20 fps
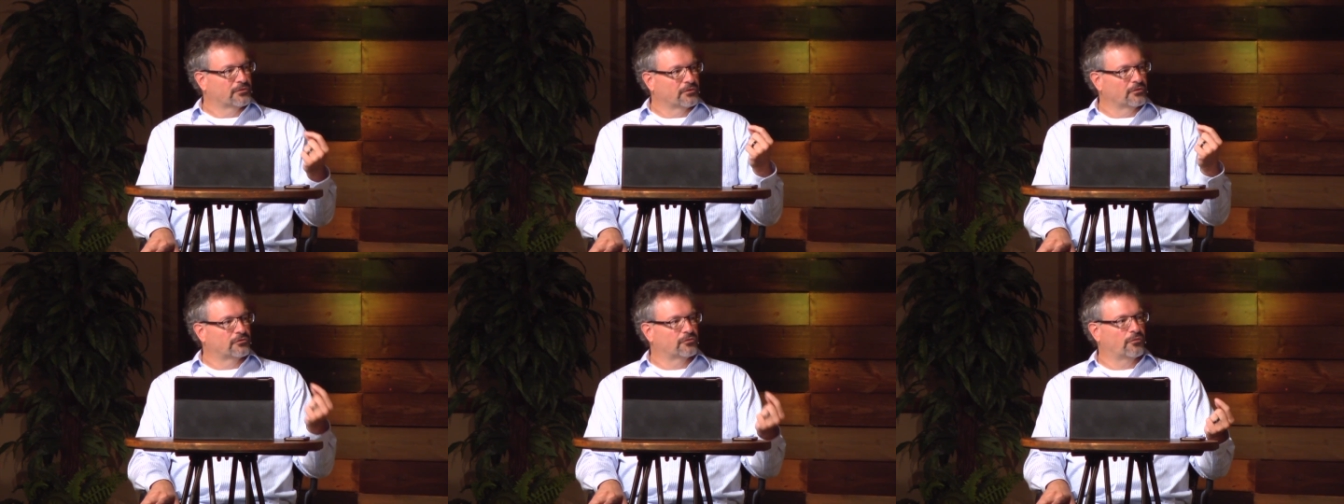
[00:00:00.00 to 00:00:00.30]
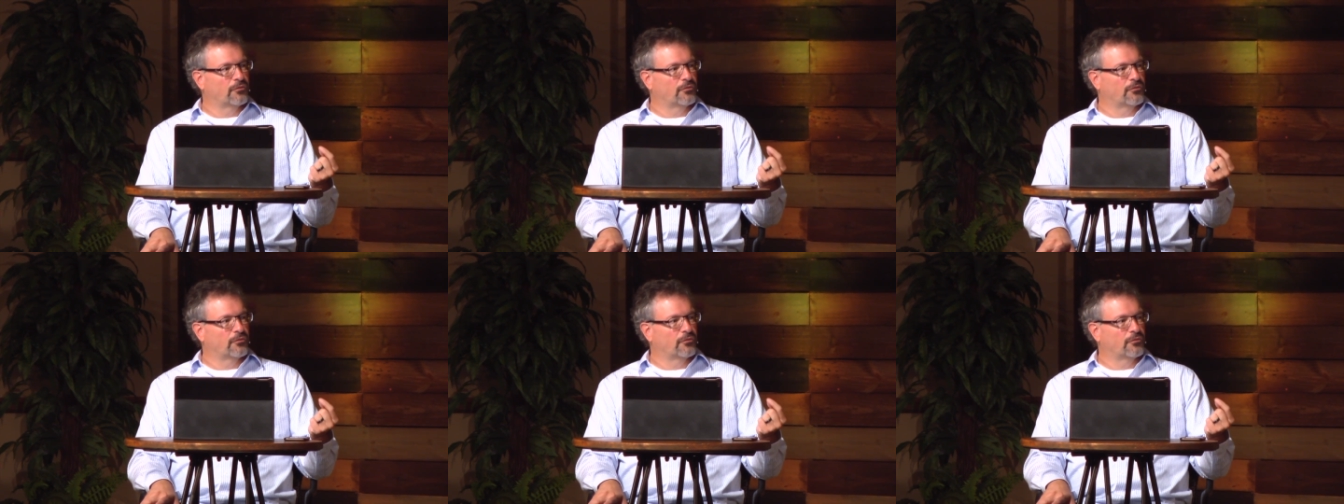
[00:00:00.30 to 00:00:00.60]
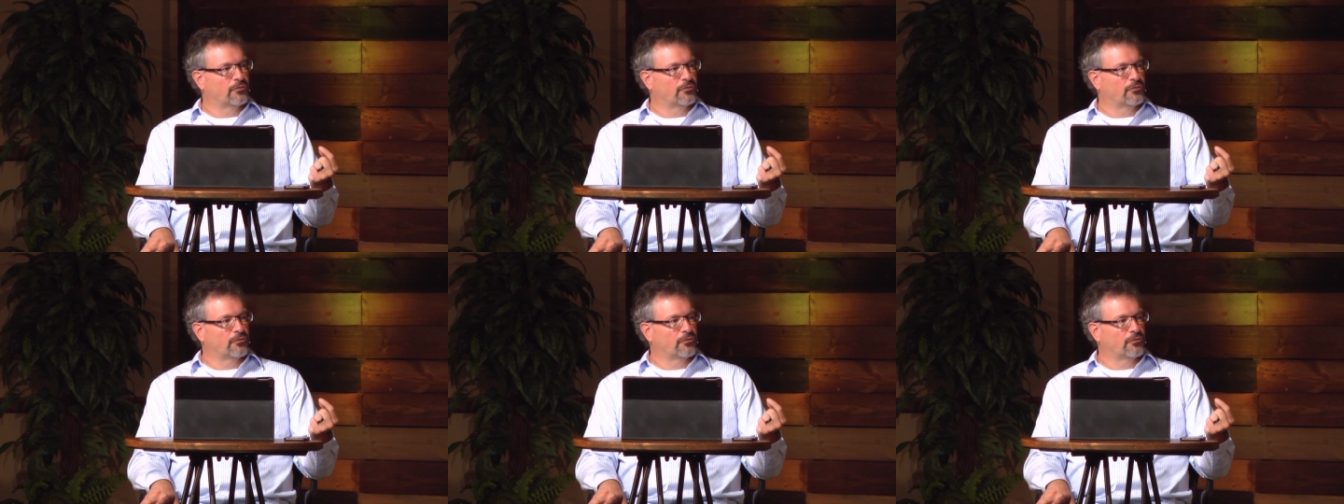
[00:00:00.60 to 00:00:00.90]
So as far as
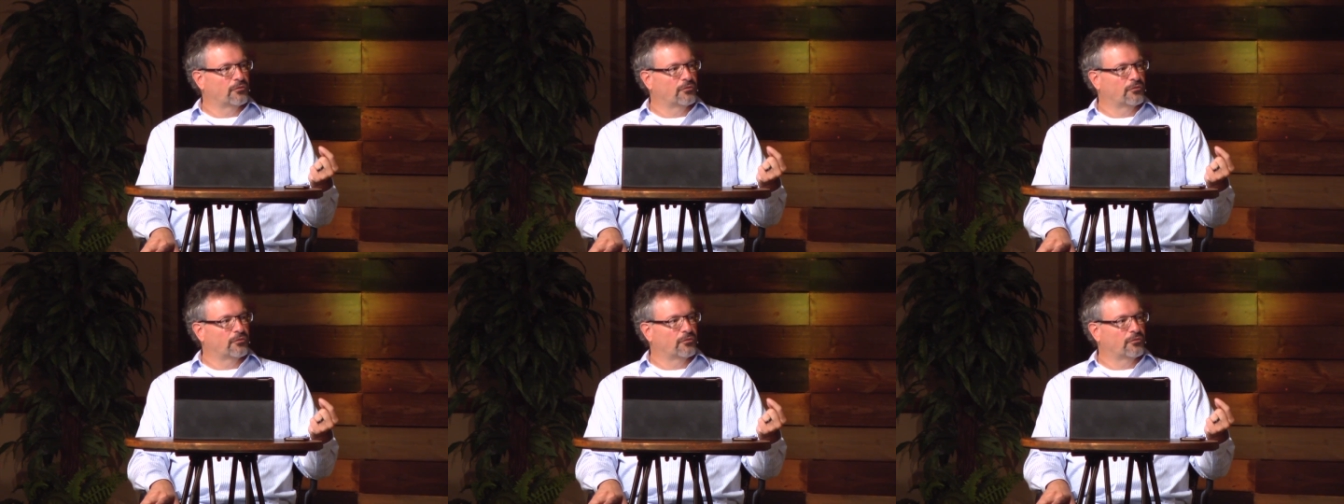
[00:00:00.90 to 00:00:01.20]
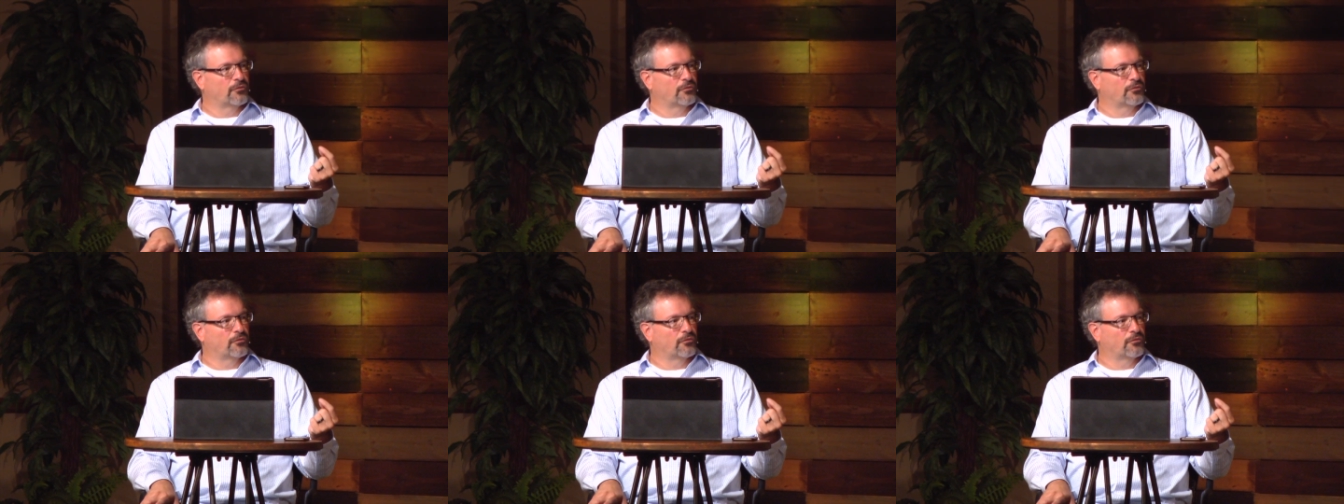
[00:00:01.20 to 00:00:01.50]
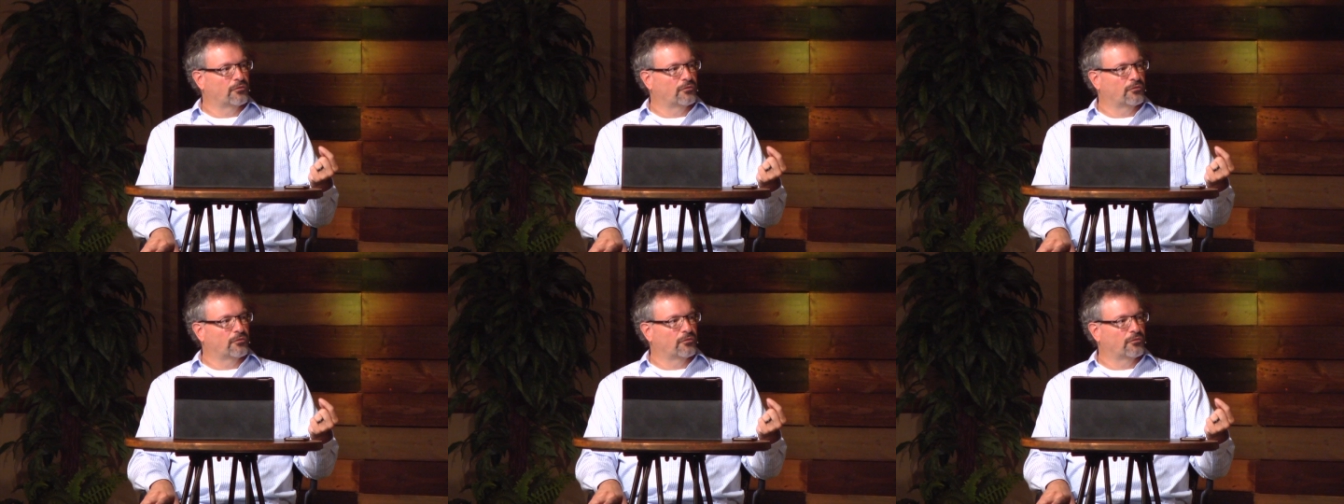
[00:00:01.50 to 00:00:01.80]
priorities,
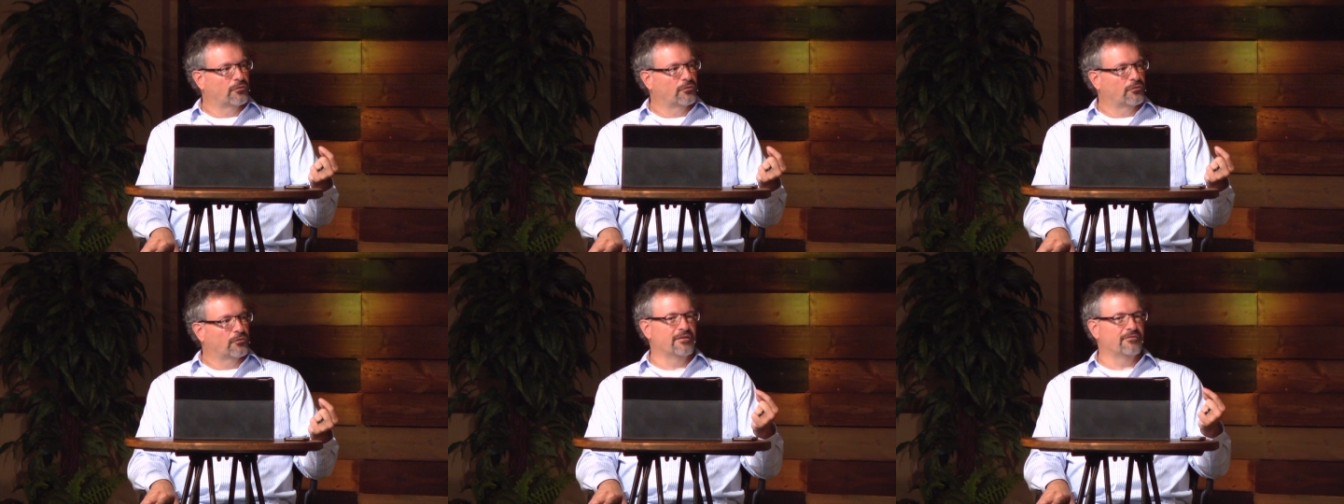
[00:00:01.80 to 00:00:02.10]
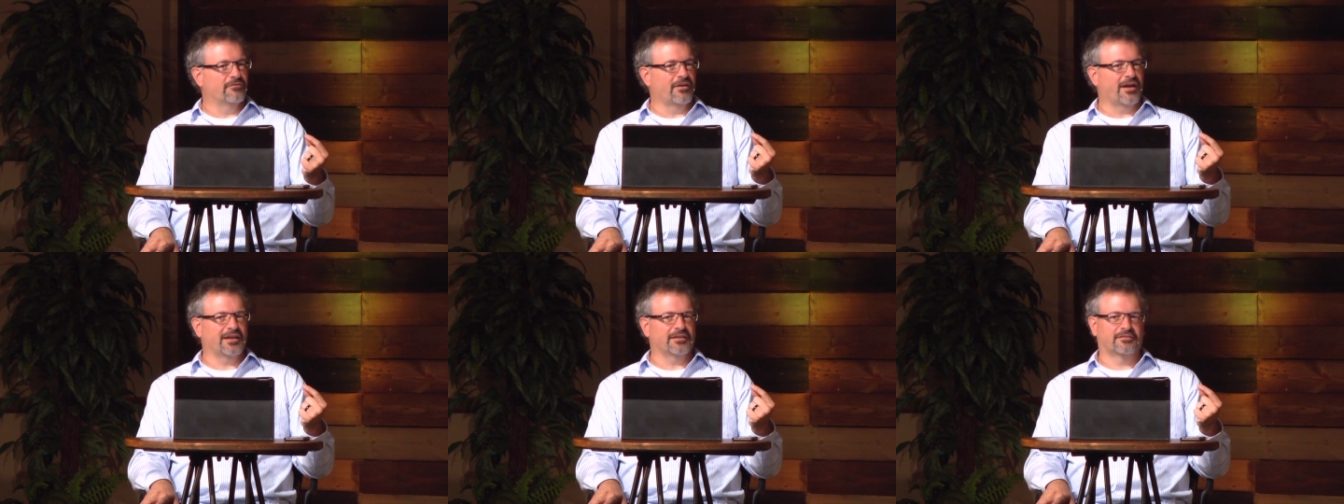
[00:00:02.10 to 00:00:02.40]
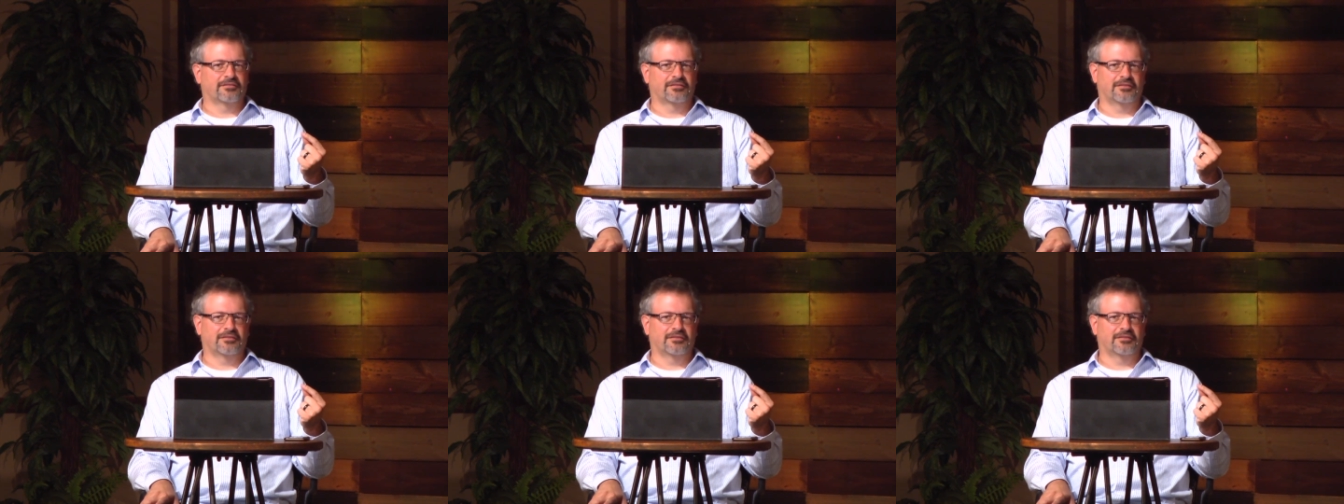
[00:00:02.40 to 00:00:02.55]
if I,